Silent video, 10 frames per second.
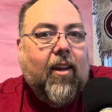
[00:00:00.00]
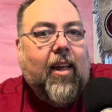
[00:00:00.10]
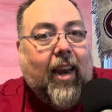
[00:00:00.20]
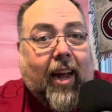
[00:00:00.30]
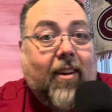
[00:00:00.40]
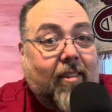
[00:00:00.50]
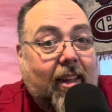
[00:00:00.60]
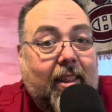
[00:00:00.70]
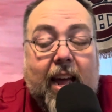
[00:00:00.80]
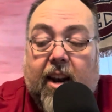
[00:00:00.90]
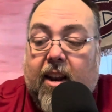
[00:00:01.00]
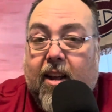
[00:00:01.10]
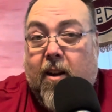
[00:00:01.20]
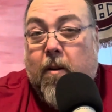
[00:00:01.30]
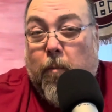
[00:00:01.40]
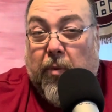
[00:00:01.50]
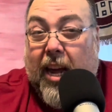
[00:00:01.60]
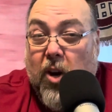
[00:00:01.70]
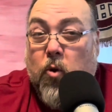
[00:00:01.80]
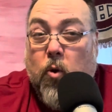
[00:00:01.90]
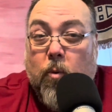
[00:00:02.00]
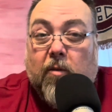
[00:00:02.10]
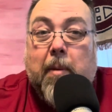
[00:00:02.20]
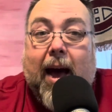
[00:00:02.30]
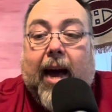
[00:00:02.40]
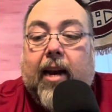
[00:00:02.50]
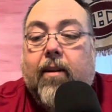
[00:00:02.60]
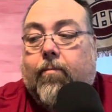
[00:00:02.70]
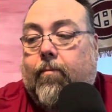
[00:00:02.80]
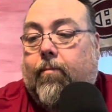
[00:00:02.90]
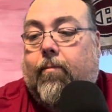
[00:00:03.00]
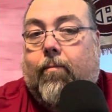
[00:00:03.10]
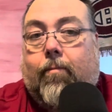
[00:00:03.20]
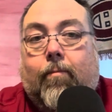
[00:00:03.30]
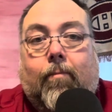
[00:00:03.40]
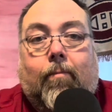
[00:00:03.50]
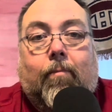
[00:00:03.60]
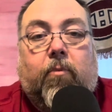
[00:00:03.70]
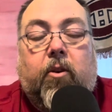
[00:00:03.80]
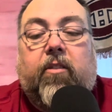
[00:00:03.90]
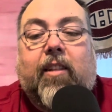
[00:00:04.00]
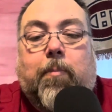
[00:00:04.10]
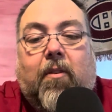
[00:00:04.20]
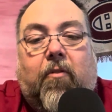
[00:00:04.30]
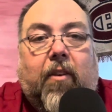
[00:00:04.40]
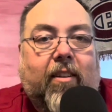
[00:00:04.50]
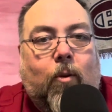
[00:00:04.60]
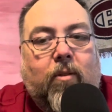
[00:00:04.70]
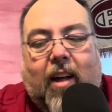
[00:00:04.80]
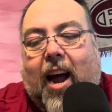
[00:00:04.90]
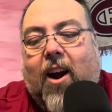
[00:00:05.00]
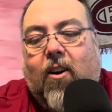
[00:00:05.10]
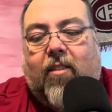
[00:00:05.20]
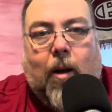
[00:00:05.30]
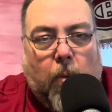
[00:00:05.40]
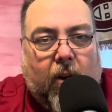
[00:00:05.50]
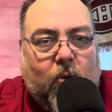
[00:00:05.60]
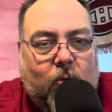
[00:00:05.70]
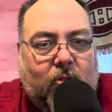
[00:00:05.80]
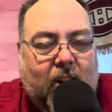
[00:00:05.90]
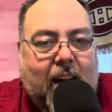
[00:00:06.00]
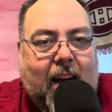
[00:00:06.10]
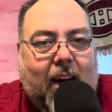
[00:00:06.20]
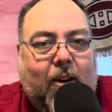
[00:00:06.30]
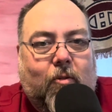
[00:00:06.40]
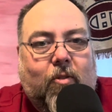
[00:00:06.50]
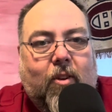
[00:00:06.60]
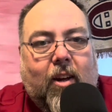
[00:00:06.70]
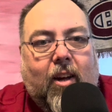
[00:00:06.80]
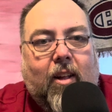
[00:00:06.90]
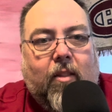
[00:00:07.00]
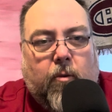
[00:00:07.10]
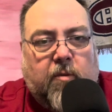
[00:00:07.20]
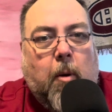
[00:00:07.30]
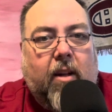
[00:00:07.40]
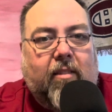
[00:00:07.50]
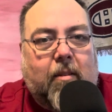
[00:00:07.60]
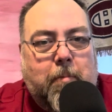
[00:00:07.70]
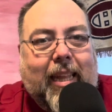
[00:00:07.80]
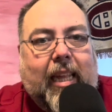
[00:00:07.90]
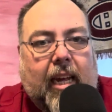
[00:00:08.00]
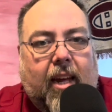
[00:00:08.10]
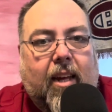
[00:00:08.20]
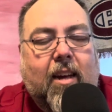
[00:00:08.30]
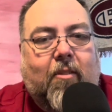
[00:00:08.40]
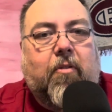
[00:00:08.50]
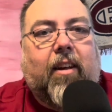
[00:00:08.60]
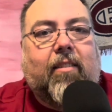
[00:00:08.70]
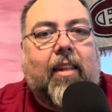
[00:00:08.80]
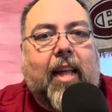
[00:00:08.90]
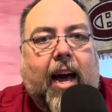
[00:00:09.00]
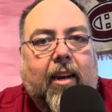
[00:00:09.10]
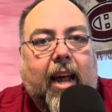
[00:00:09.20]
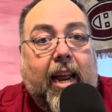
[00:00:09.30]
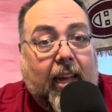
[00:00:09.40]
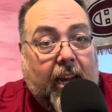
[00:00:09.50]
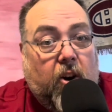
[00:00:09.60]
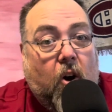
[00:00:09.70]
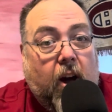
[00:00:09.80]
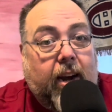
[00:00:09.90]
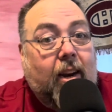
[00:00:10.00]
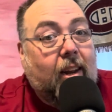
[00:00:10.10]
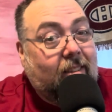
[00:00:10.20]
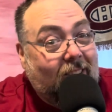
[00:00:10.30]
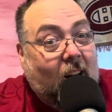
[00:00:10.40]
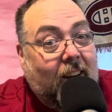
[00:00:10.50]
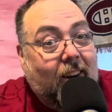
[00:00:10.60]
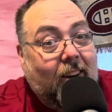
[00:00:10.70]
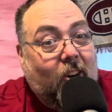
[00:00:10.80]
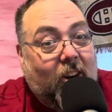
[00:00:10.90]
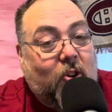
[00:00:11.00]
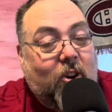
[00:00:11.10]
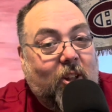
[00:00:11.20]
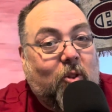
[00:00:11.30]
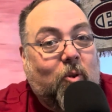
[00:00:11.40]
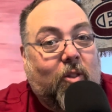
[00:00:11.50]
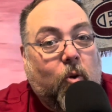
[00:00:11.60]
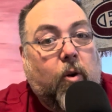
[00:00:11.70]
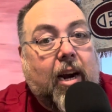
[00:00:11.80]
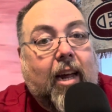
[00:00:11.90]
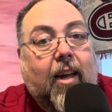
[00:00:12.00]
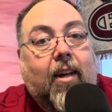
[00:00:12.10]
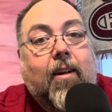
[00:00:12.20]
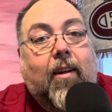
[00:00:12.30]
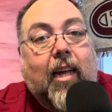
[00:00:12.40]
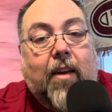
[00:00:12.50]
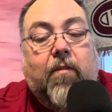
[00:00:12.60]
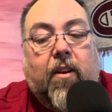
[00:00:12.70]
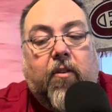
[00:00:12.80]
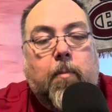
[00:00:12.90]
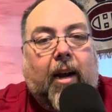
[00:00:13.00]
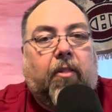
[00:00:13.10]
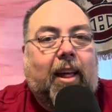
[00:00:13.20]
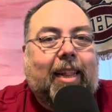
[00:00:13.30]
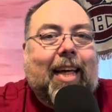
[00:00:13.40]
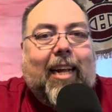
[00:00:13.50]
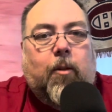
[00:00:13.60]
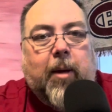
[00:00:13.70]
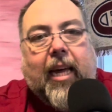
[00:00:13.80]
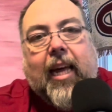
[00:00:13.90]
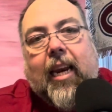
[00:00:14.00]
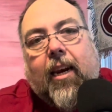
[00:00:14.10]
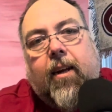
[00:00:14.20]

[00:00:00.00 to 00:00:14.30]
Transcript: And like I said then, they knew it was bad. Their step to fix it was to hire someone who's going to have the responsibility of fixing that. And later on, it's not going to turn into authority, even if you might think that at the beginning.